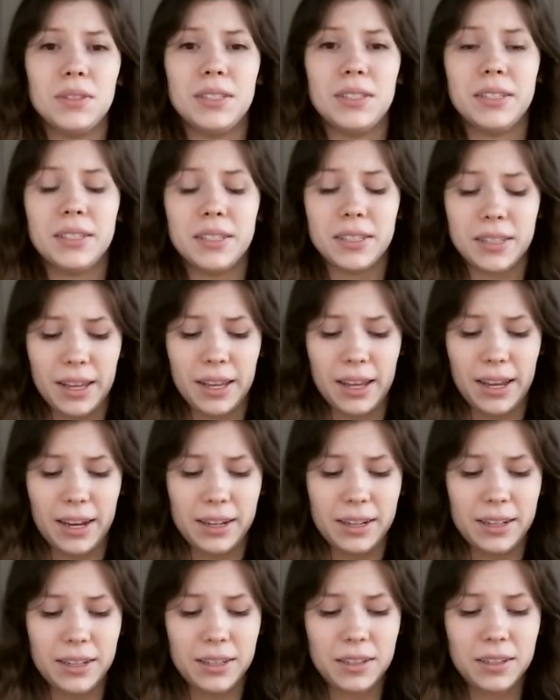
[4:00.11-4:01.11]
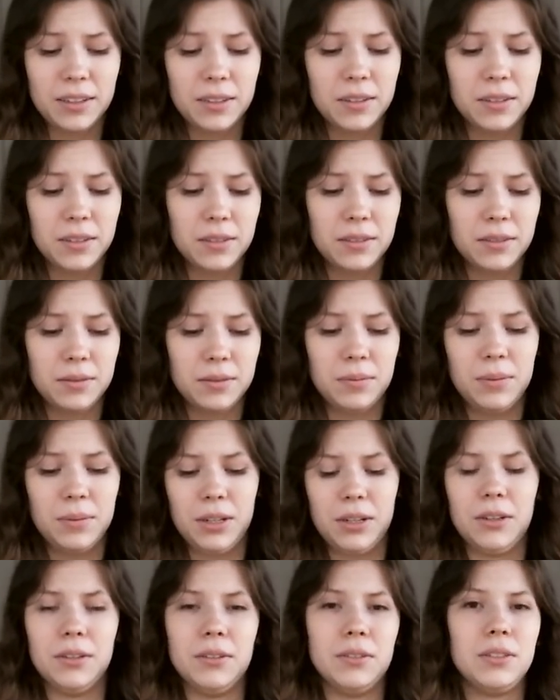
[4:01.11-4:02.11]
dislike,
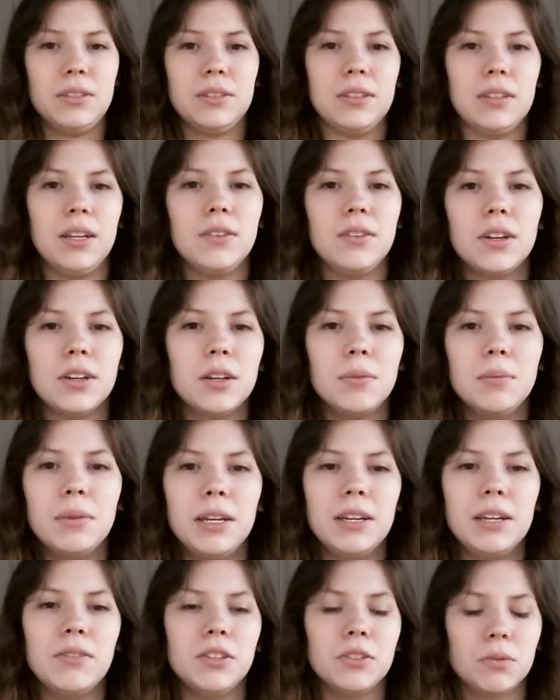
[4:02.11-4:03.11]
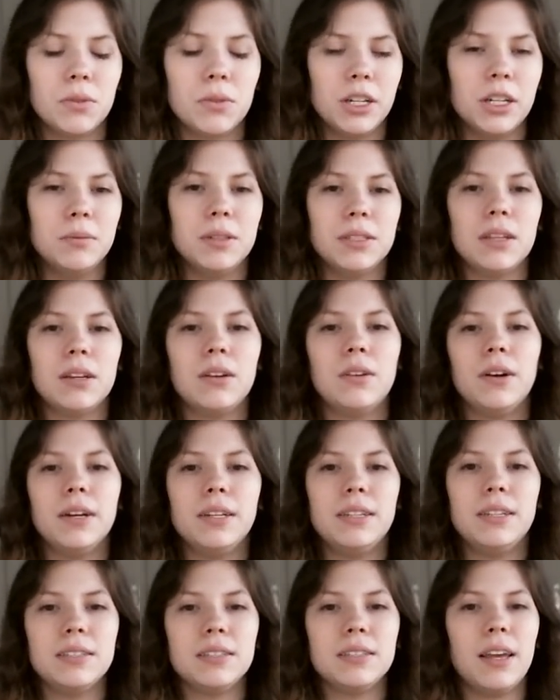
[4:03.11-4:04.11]
it could be even as random as, oh, I
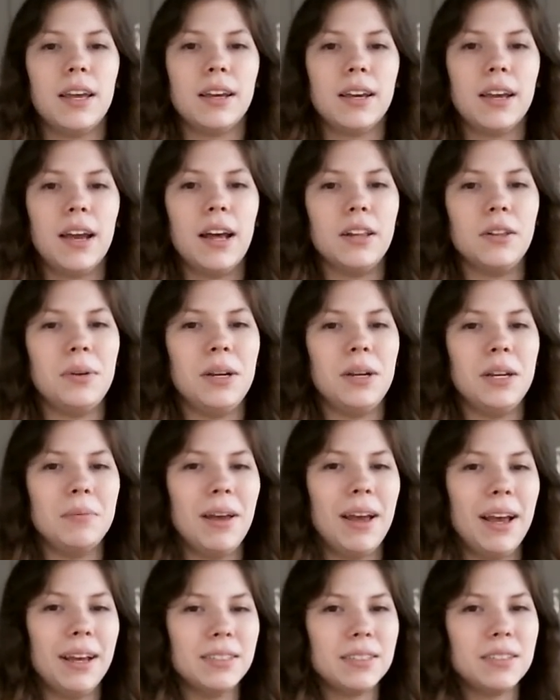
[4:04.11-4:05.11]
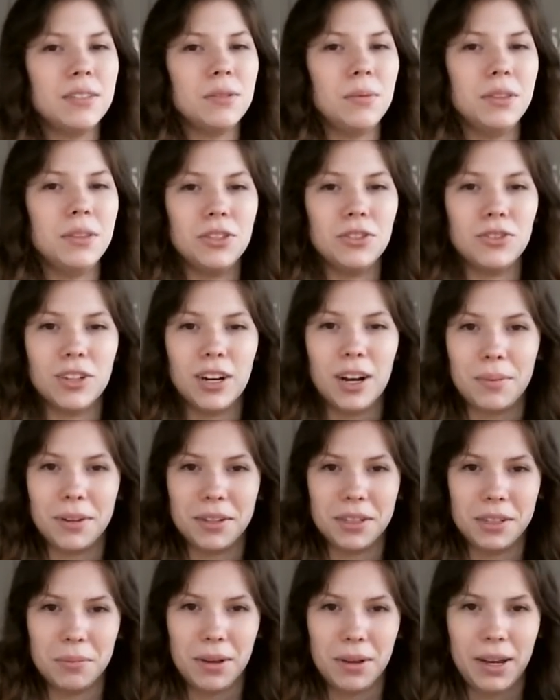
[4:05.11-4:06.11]
dislike Halloween masks with the strap on
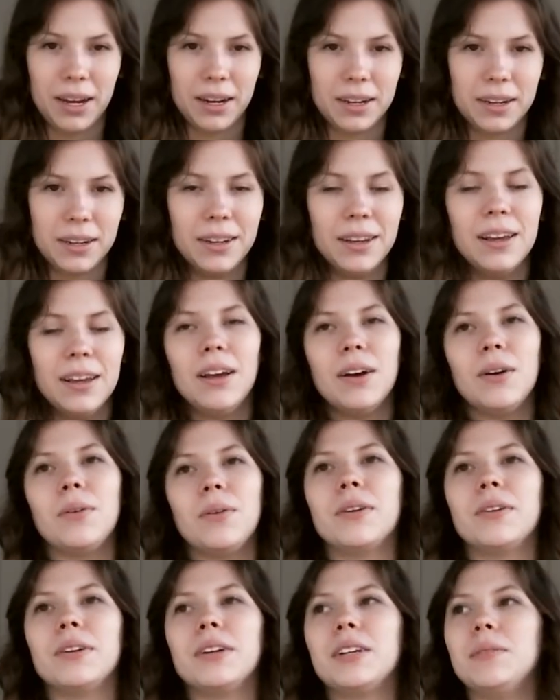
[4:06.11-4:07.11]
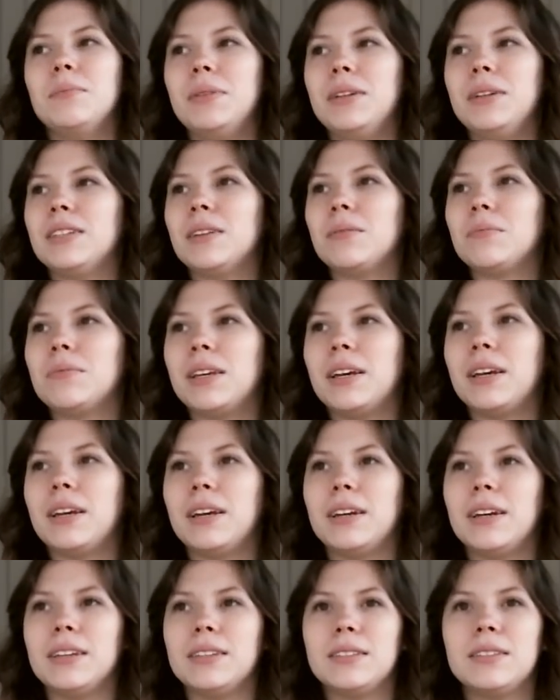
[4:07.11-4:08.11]
the back, or it could be
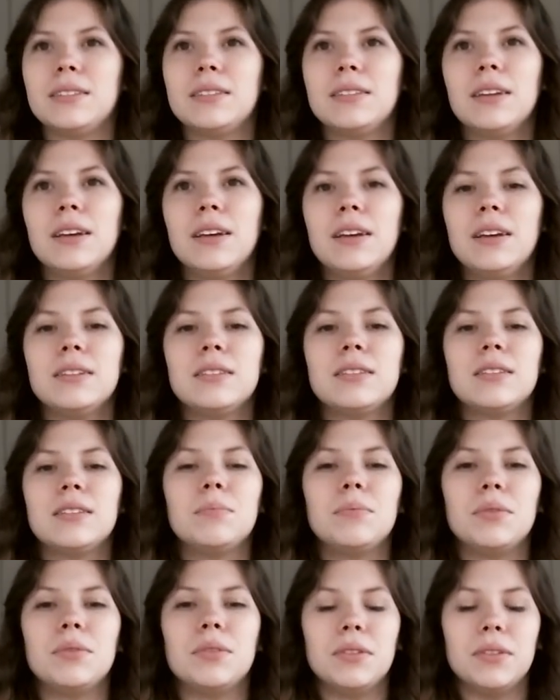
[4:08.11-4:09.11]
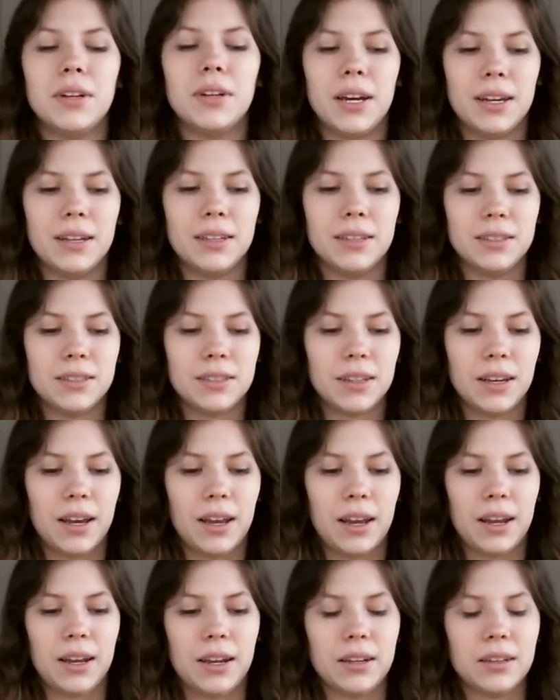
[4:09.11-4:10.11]
something as simple as
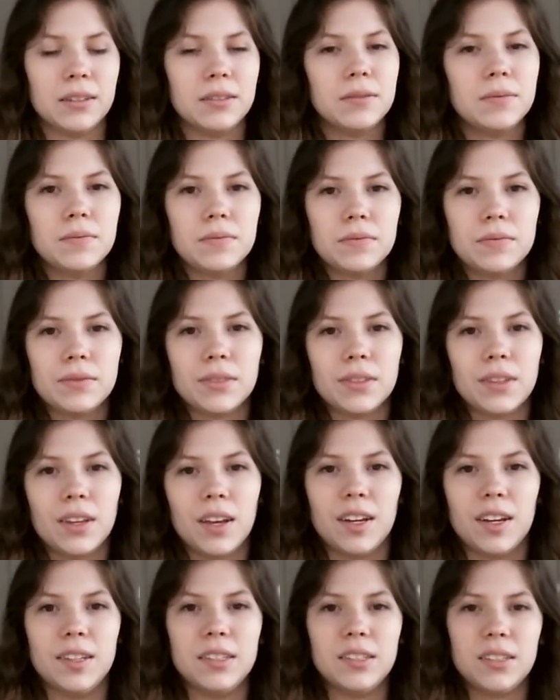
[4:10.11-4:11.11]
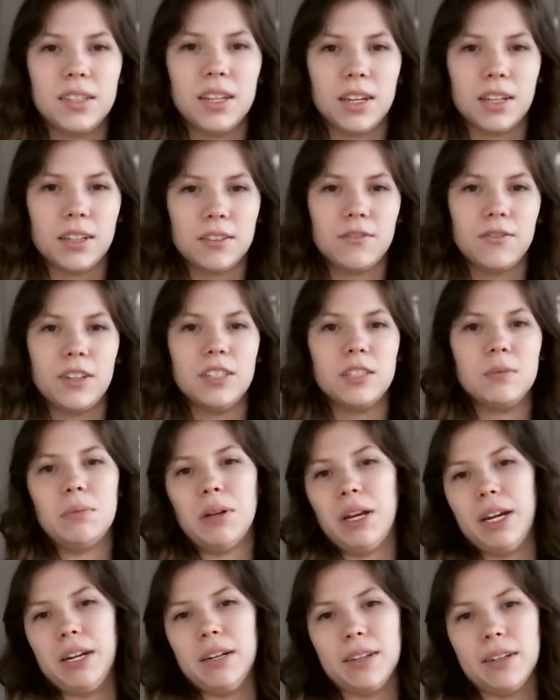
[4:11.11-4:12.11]
I dislike face
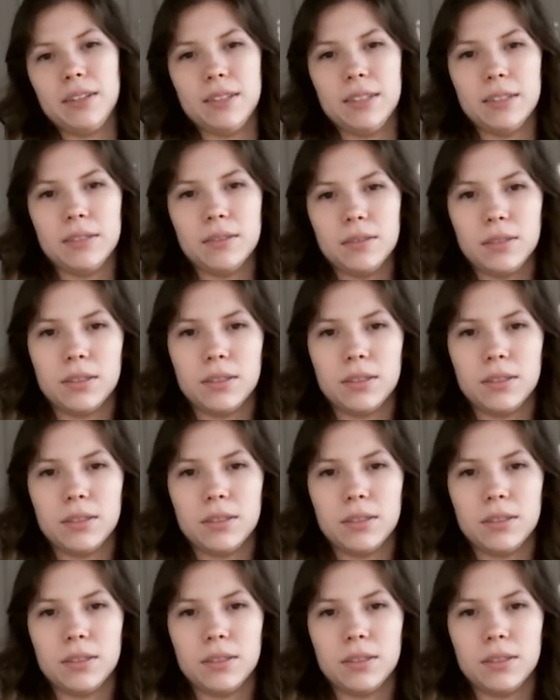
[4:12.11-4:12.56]
paint because it